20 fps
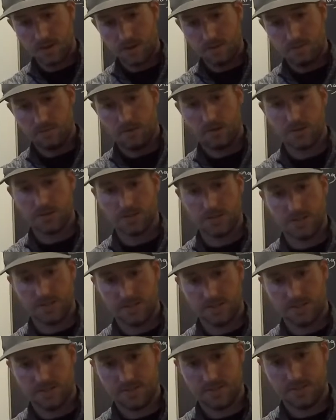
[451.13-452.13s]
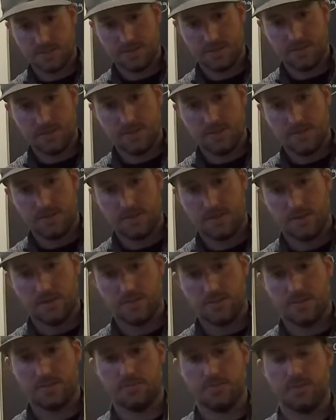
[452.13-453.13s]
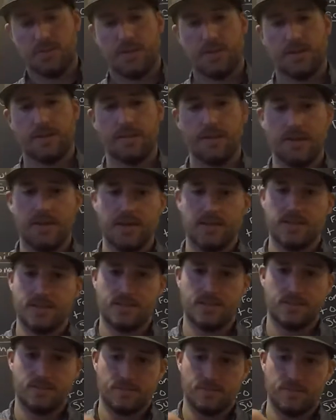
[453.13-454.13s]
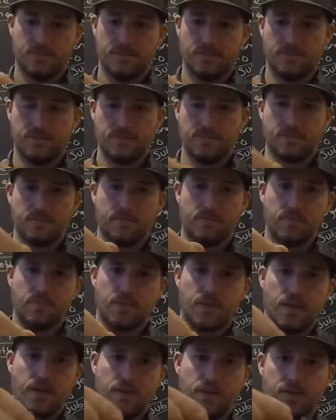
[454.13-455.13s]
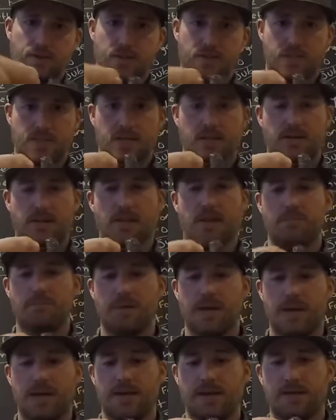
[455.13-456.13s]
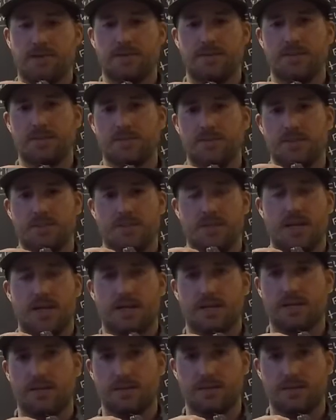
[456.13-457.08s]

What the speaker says: Versus doing something like this, and you can tell that bait is just not going to